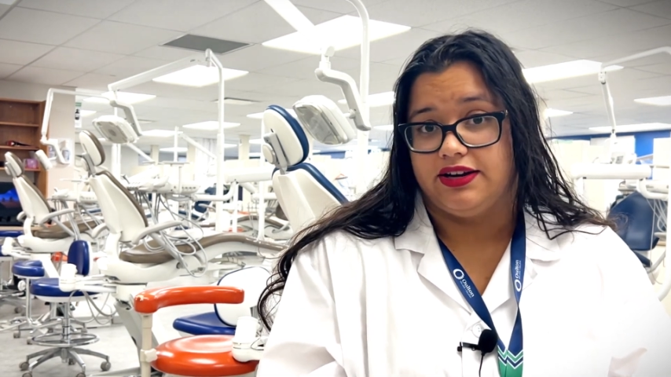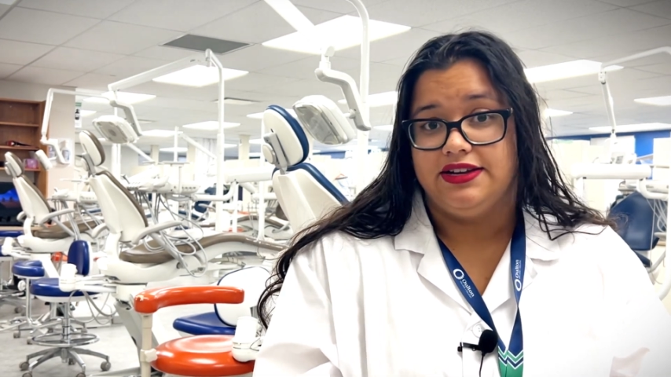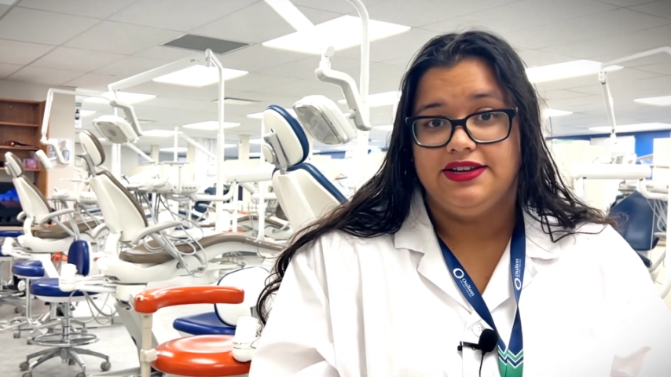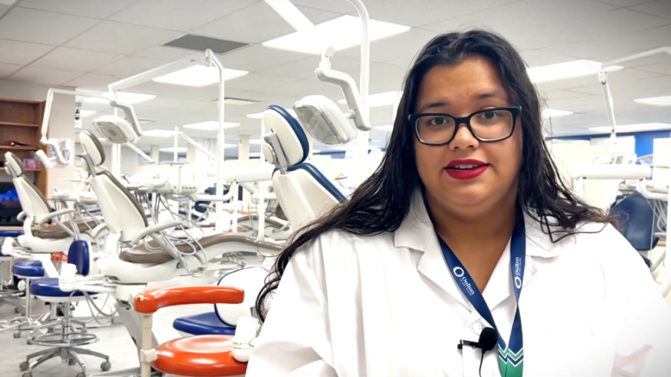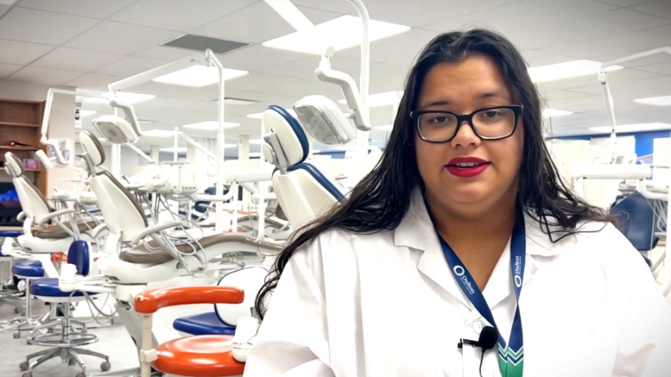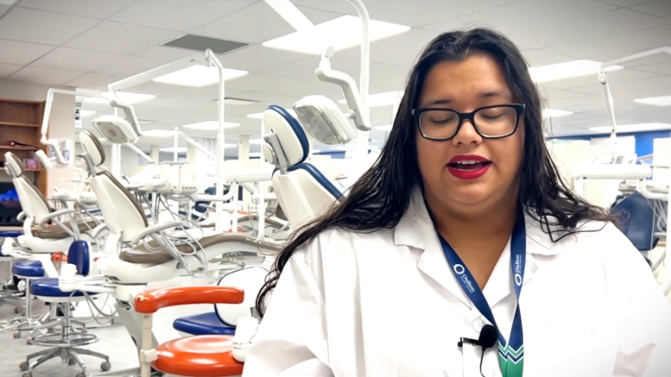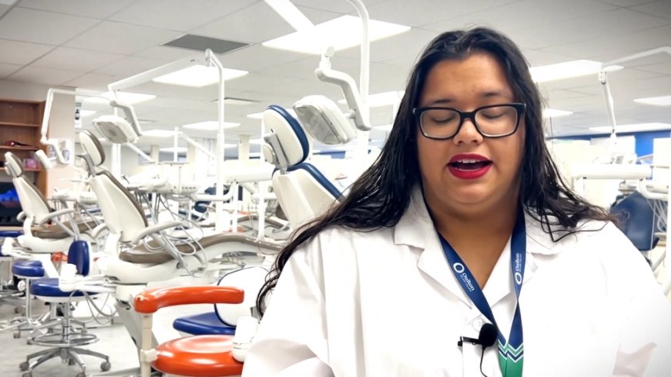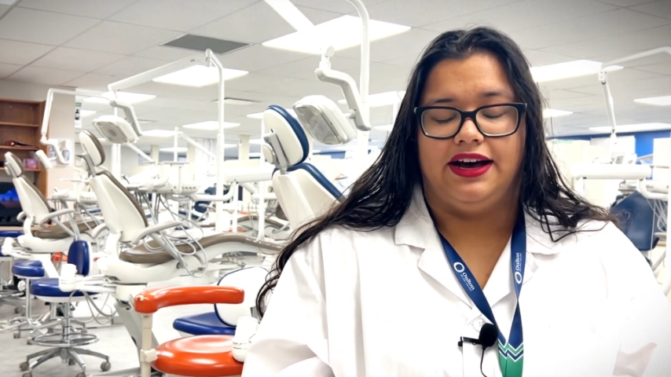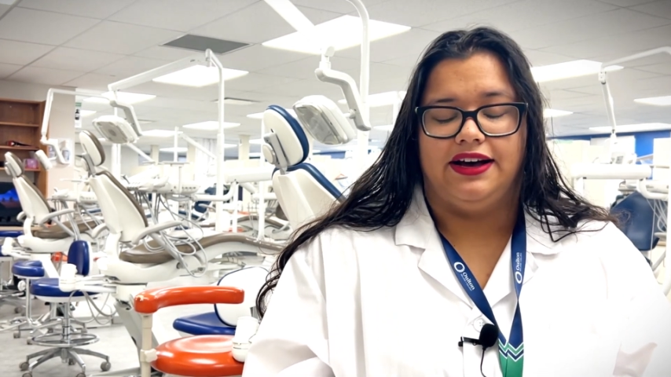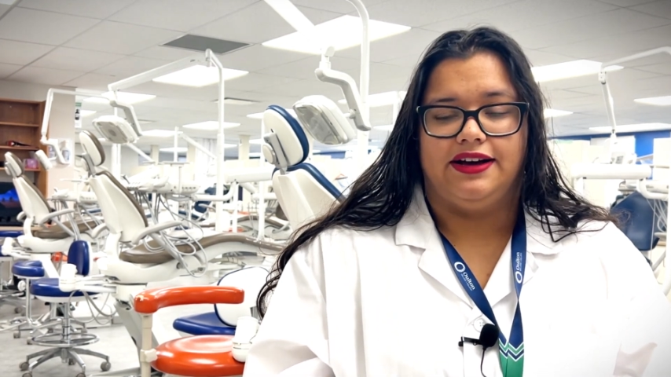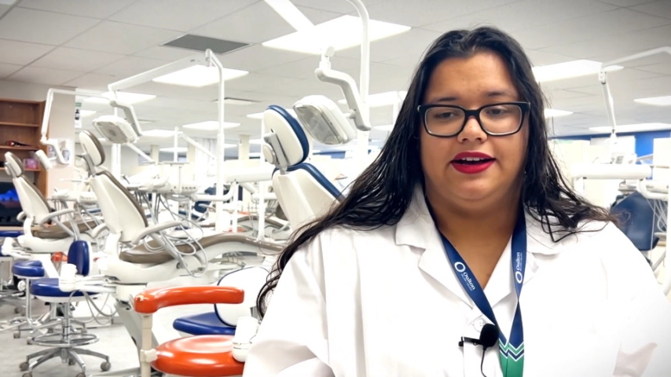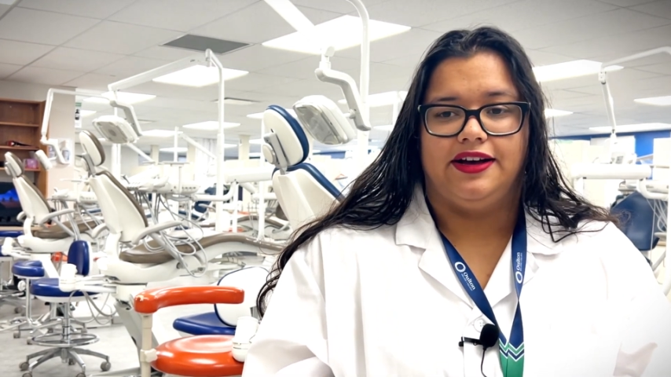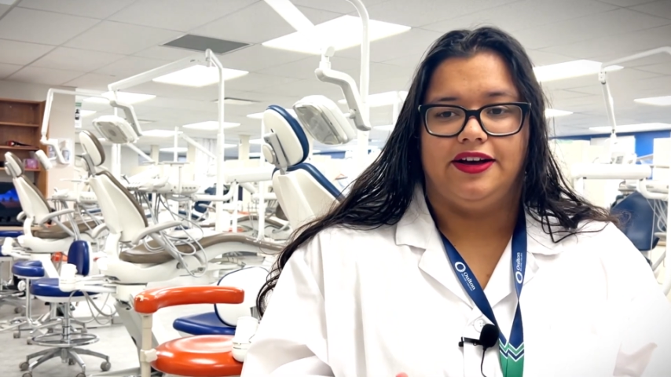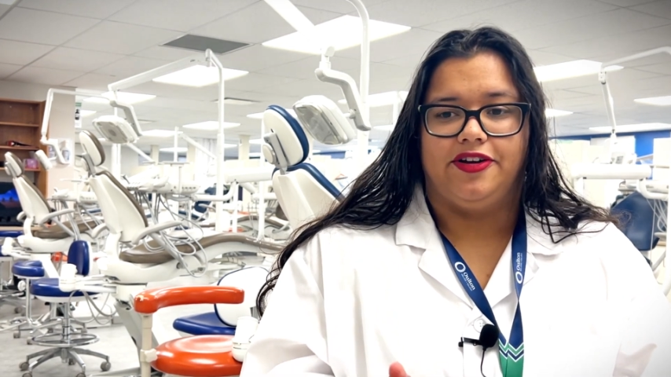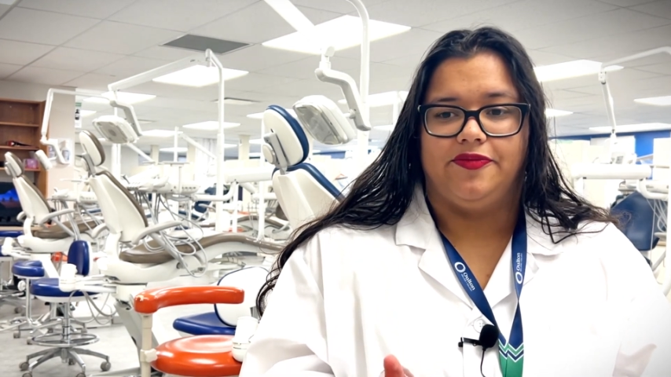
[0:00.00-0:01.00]

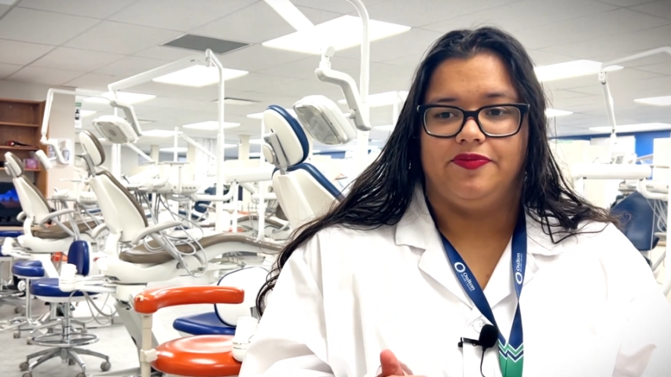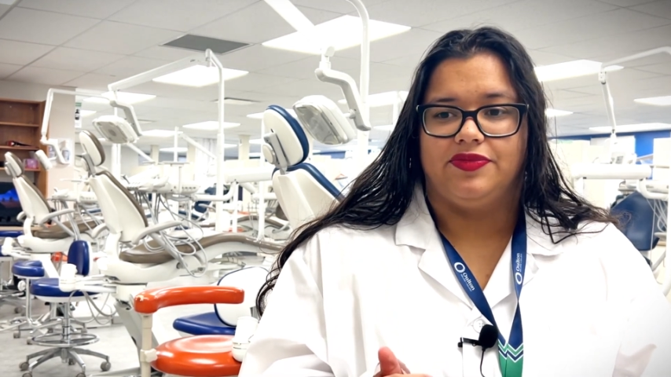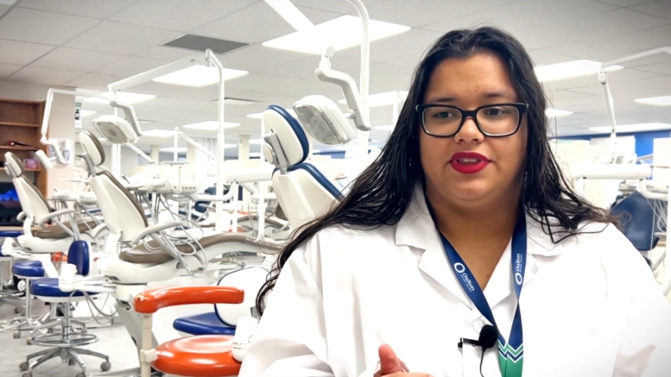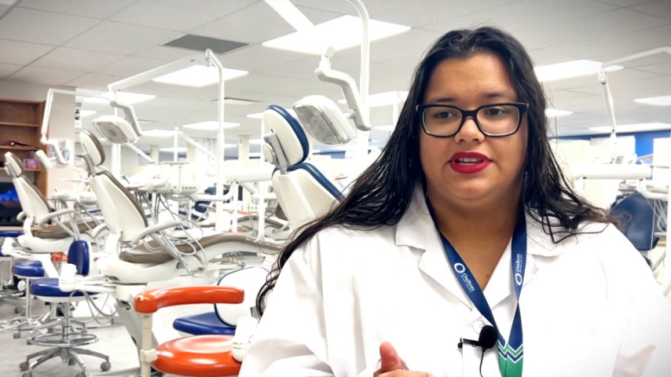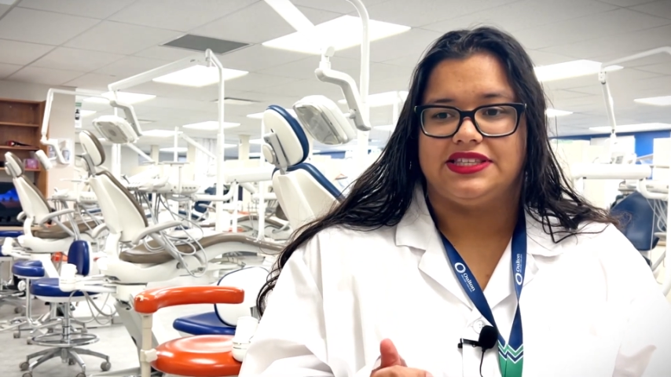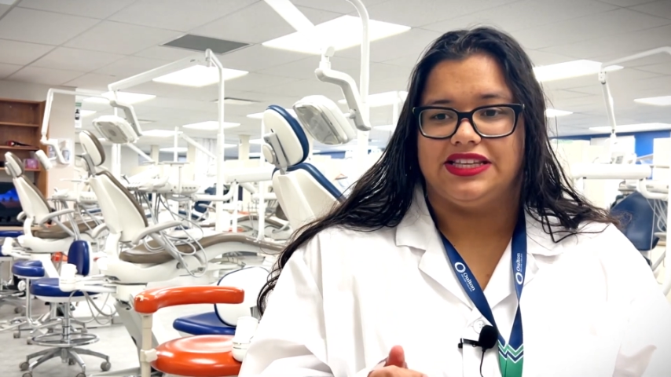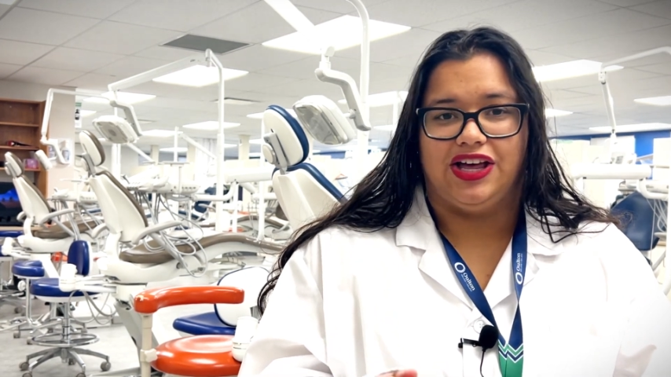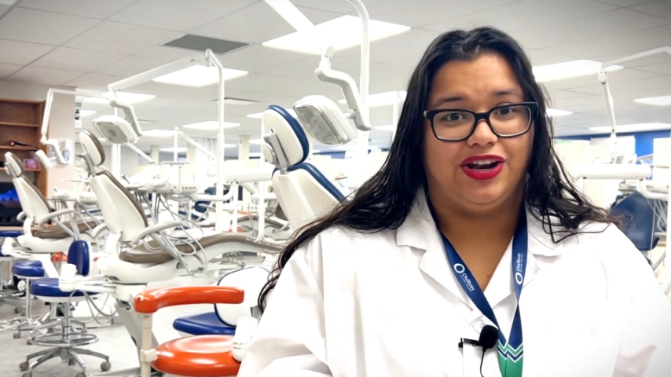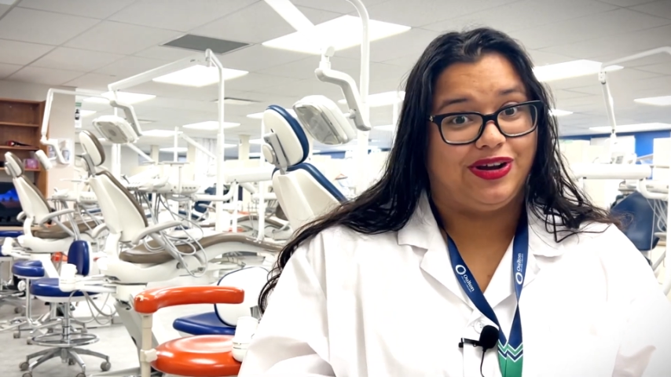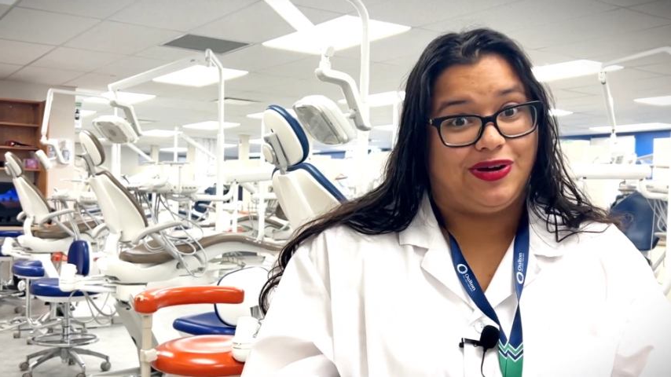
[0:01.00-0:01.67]
It's a lot